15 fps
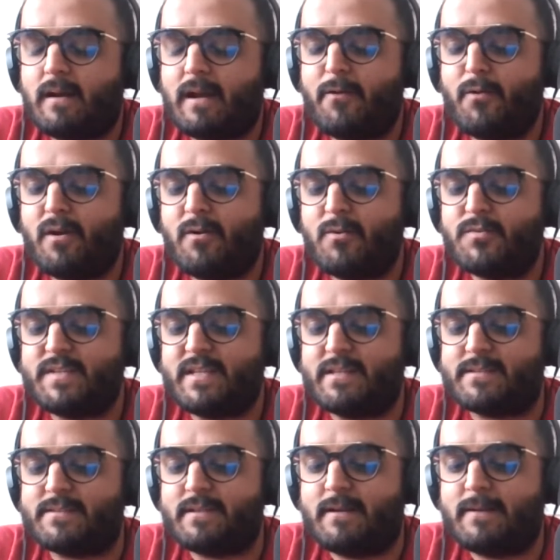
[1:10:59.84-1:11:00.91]
I don't know how to say
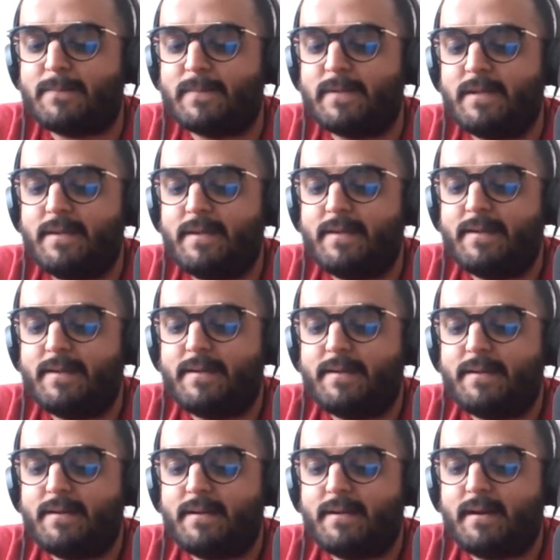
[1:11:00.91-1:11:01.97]
this. Uh,
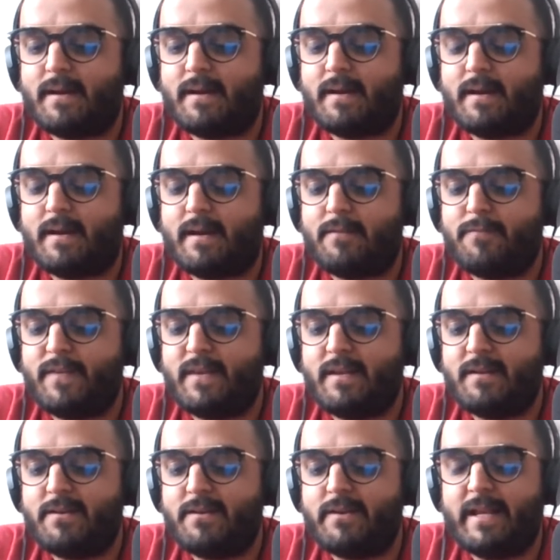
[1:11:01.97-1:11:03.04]
I feel
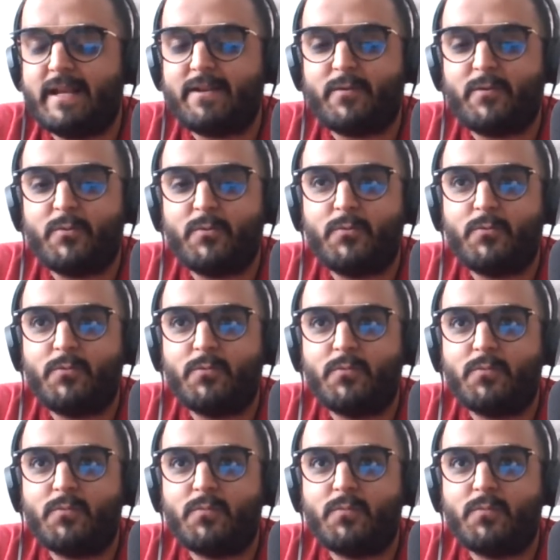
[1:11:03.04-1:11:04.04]
like I relate to